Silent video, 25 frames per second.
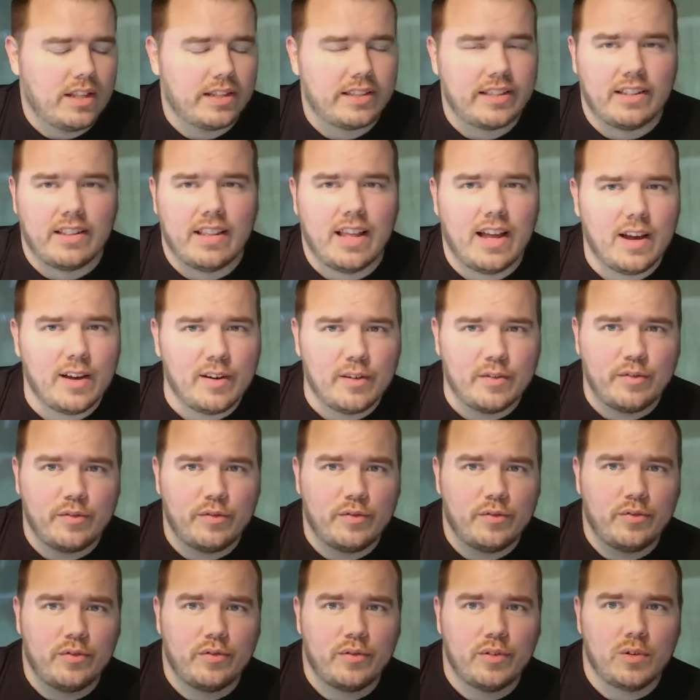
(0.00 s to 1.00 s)
like the live
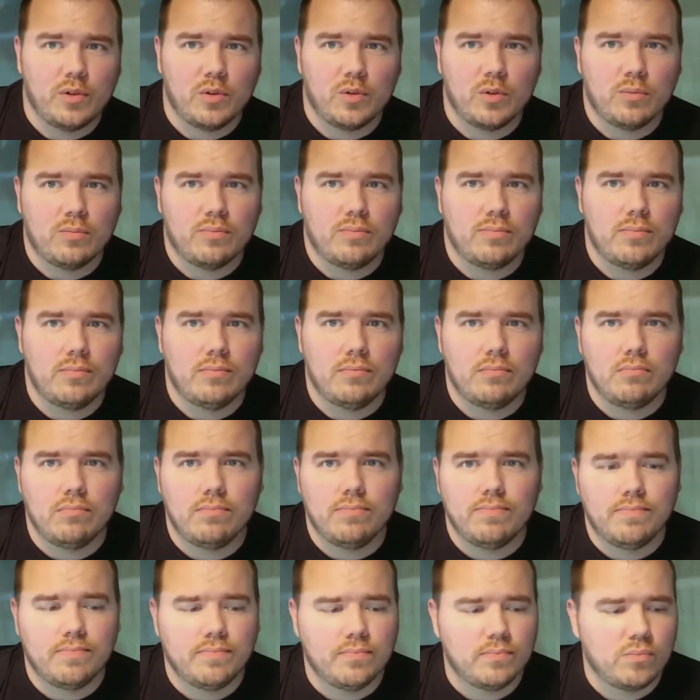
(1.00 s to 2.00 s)
little
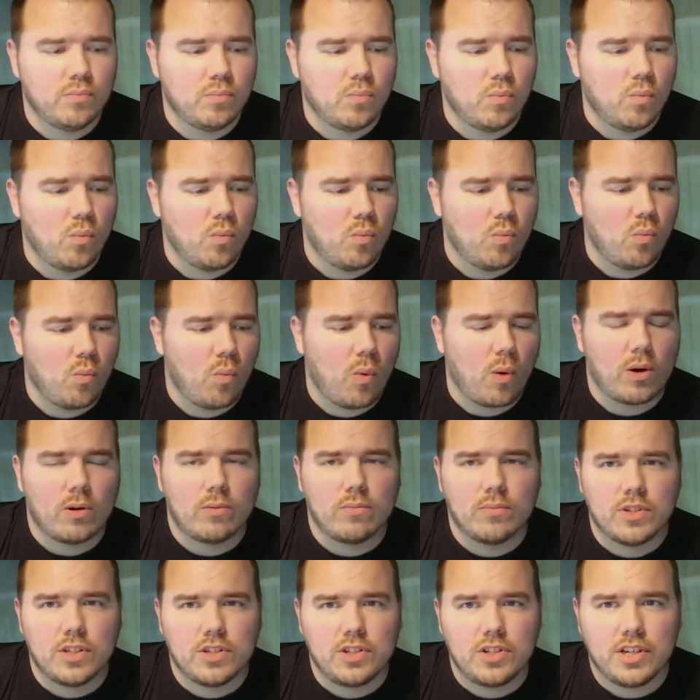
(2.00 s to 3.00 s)

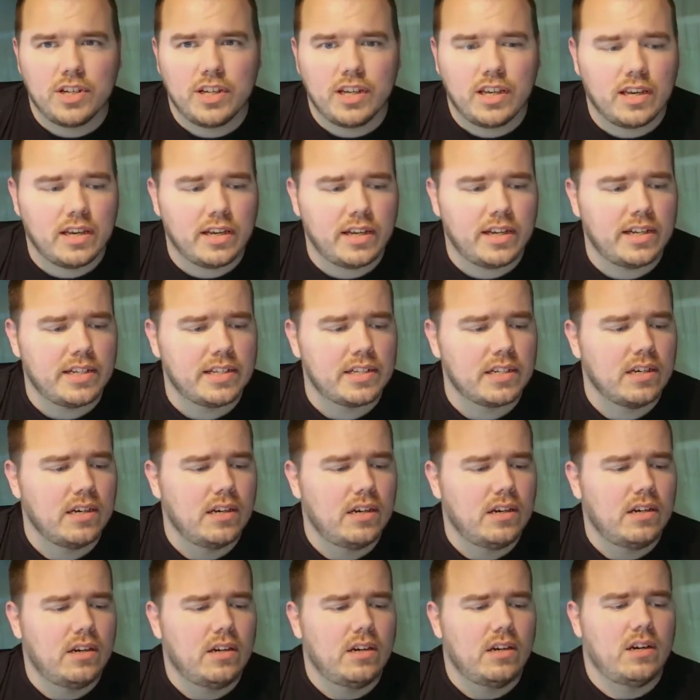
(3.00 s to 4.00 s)
worms that you can get,
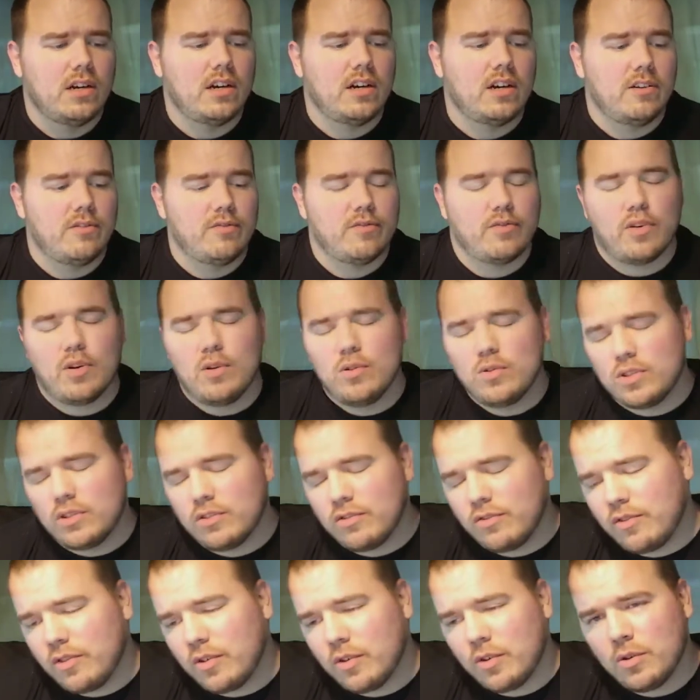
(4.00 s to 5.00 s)

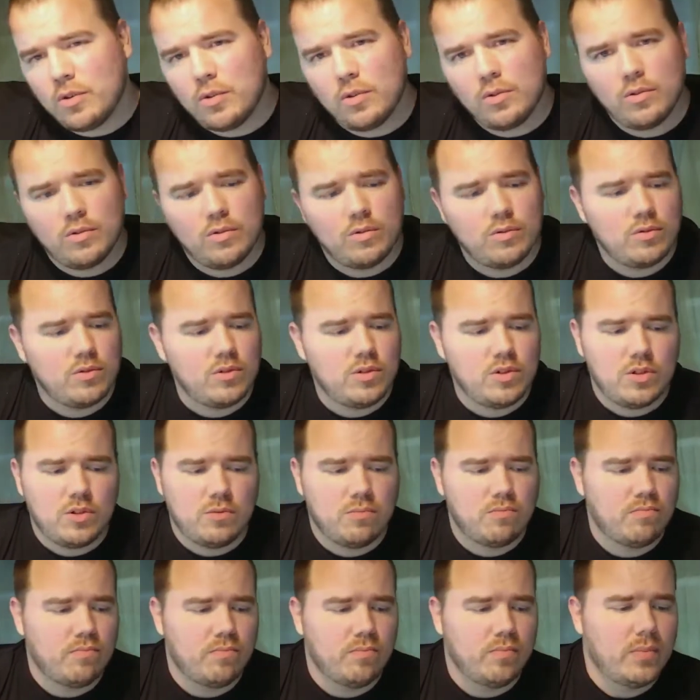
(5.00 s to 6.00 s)
frozen
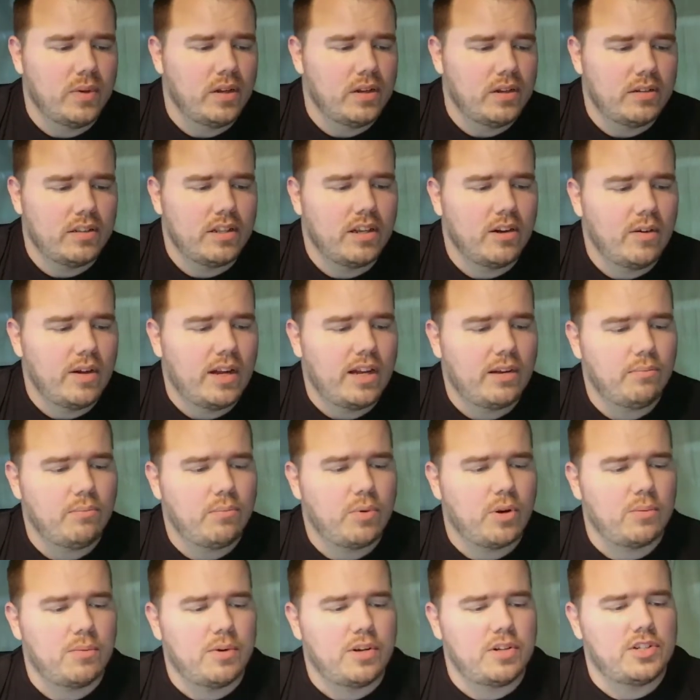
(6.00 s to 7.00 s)
foods. They'll eat
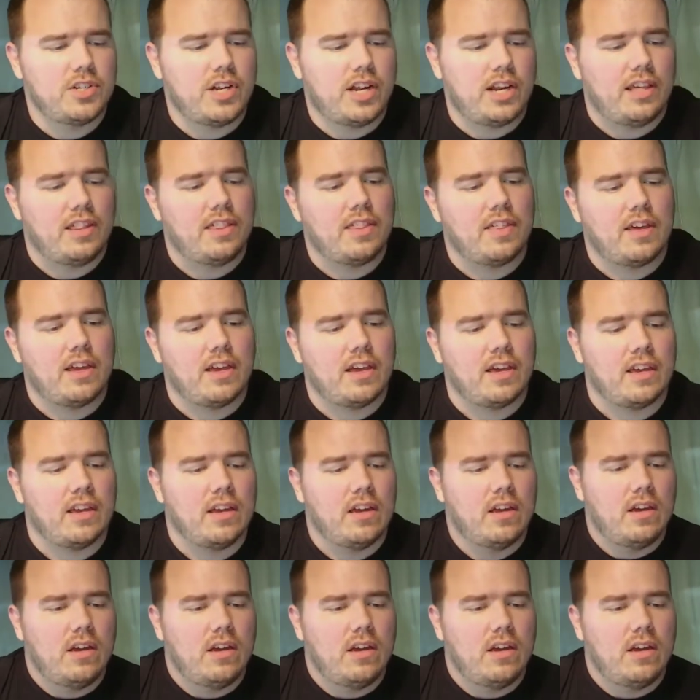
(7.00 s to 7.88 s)
pretty much anything.